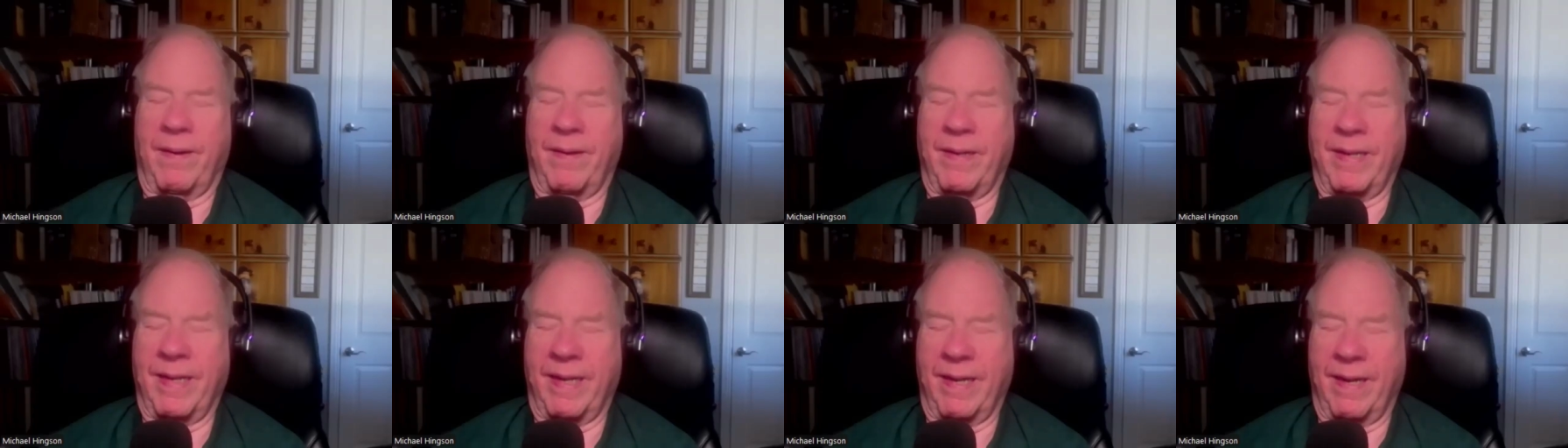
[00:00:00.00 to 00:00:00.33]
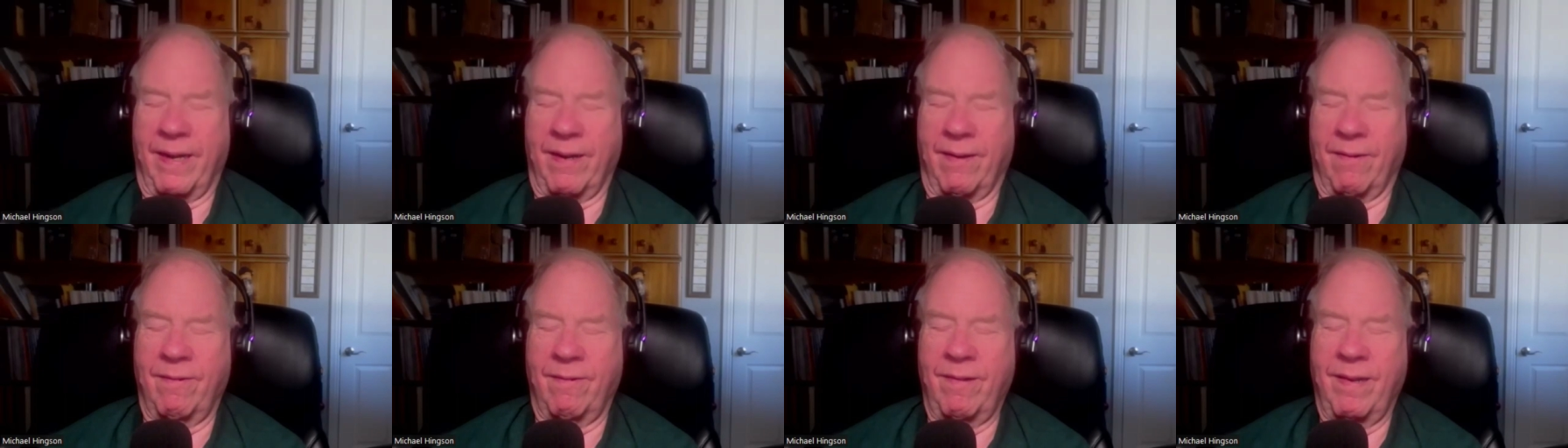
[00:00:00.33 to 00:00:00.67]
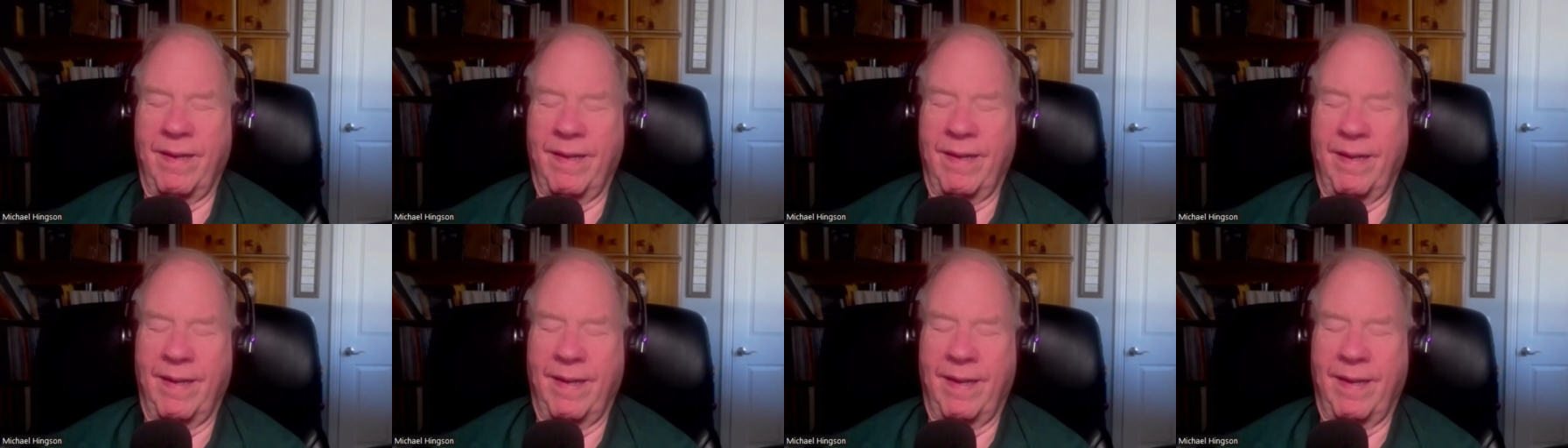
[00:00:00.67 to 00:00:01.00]
there you go.
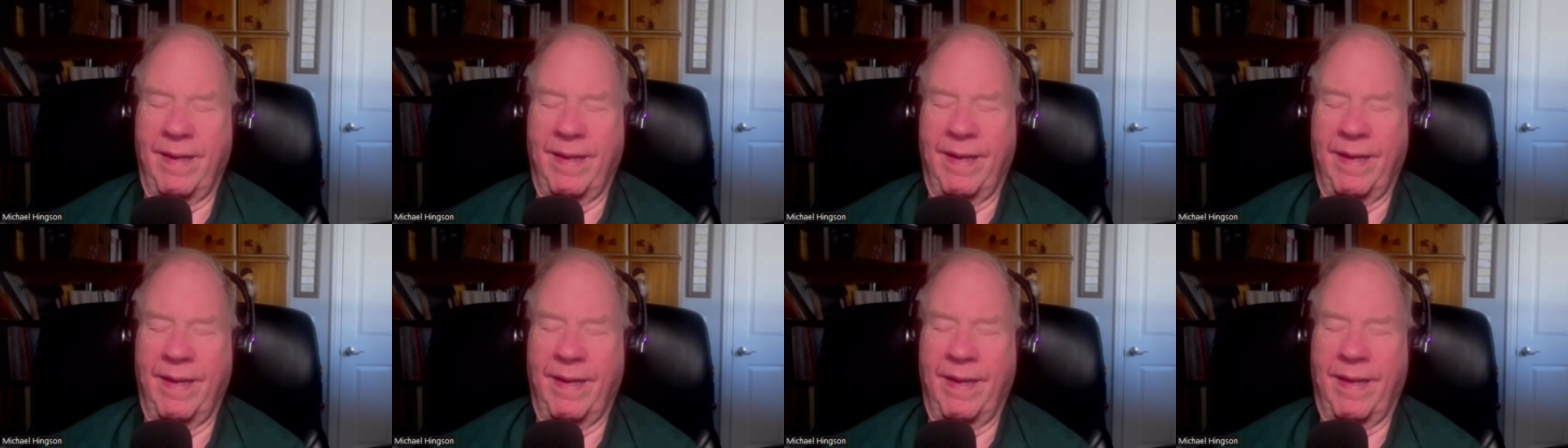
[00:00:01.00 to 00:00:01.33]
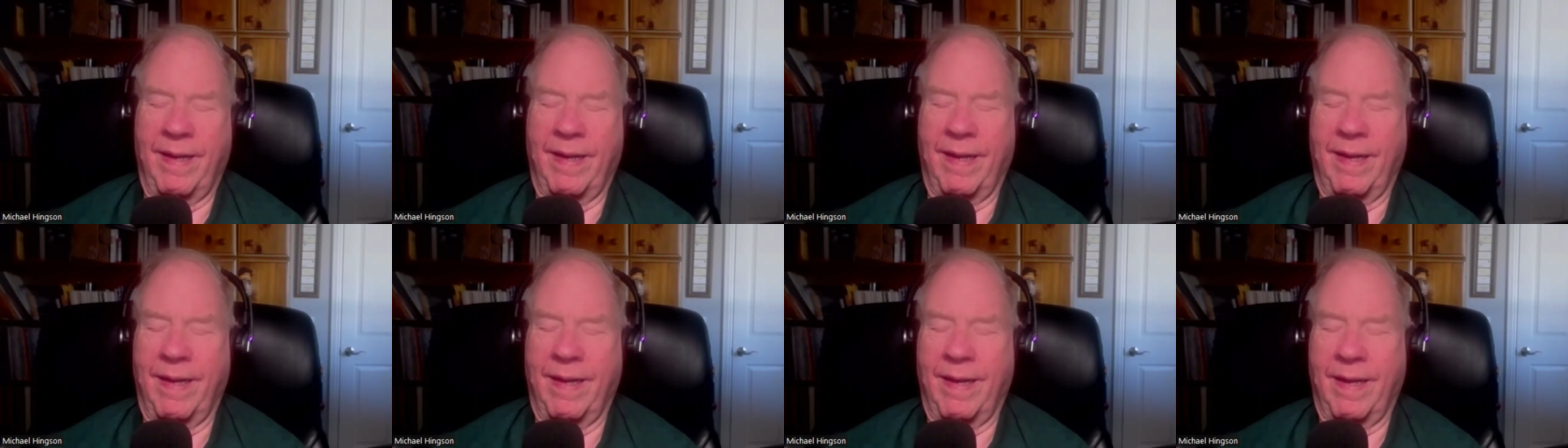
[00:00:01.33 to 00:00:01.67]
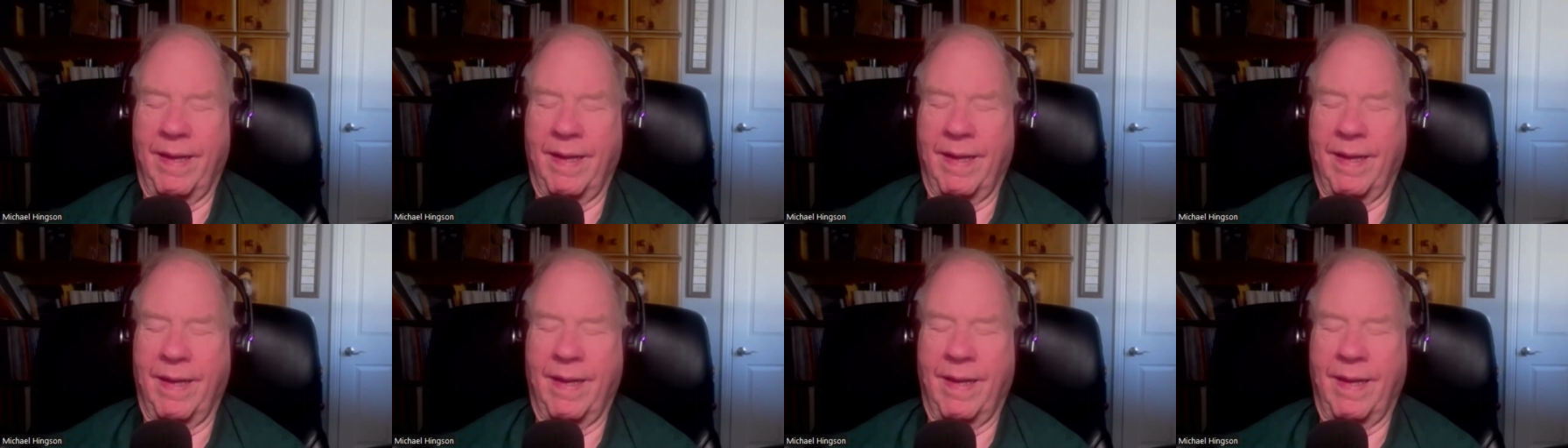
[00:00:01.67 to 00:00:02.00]

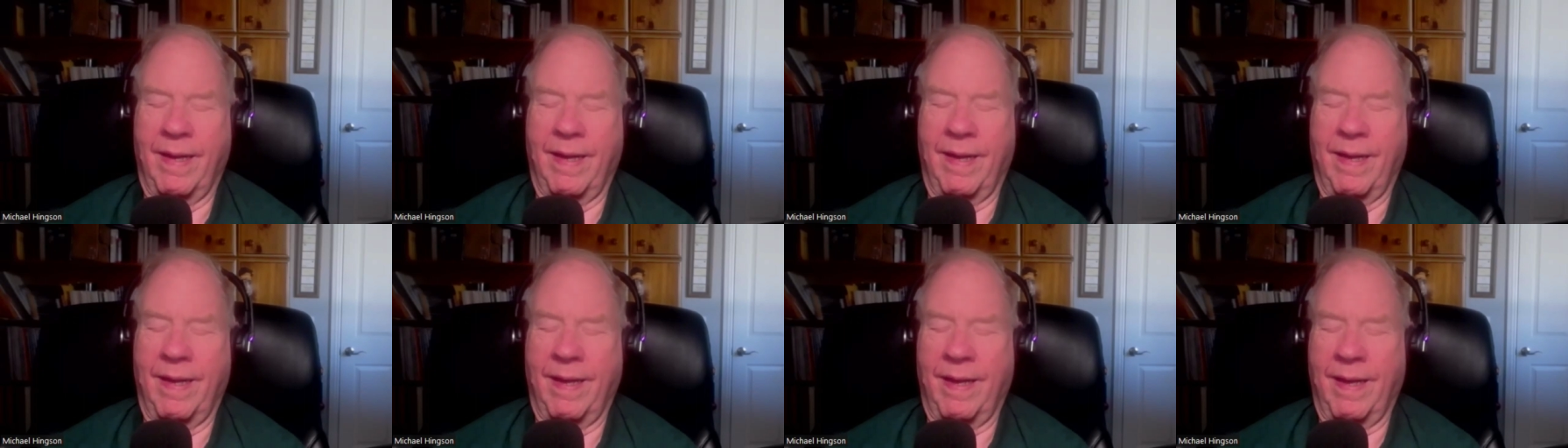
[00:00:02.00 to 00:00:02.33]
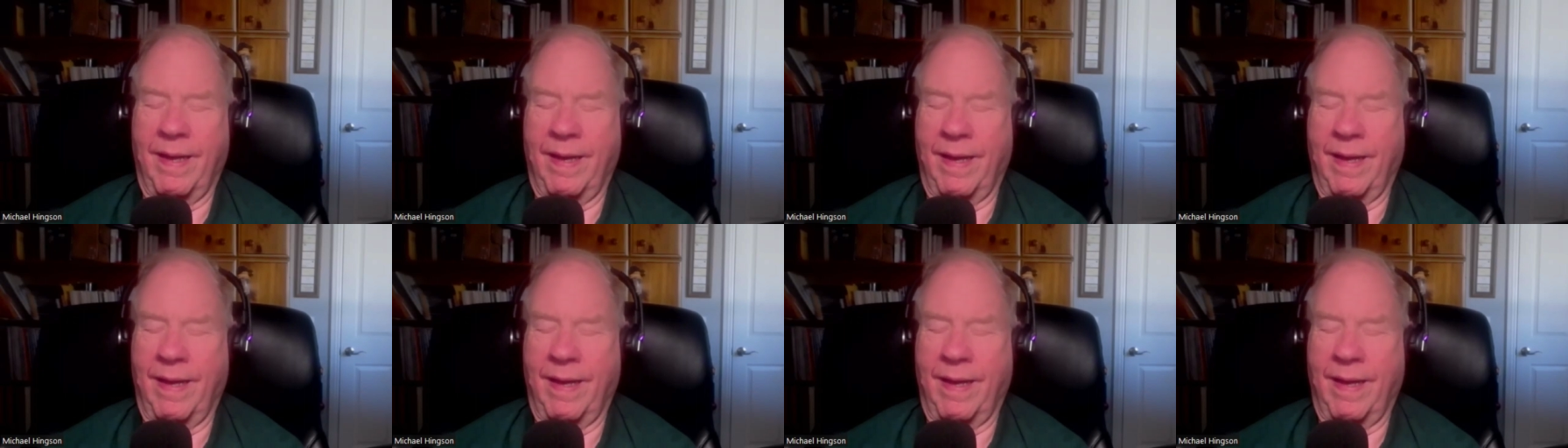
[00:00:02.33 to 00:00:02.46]
that